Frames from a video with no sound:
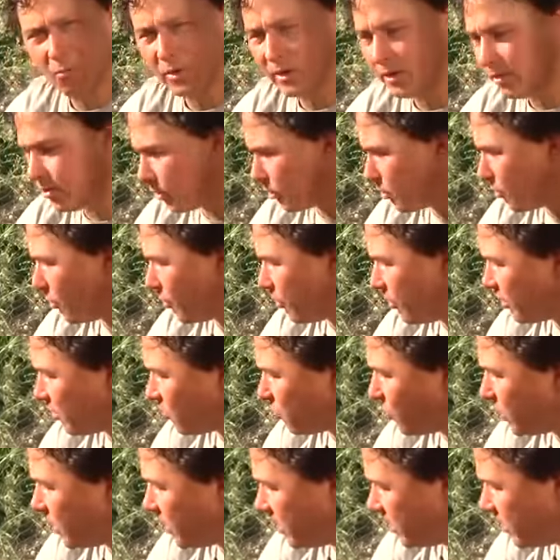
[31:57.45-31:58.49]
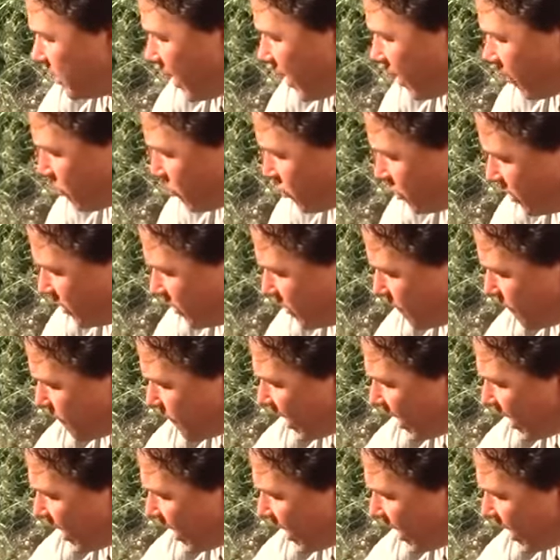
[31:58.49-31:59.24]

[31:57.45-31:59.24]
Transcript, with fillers: weed. They're growing this weed actually in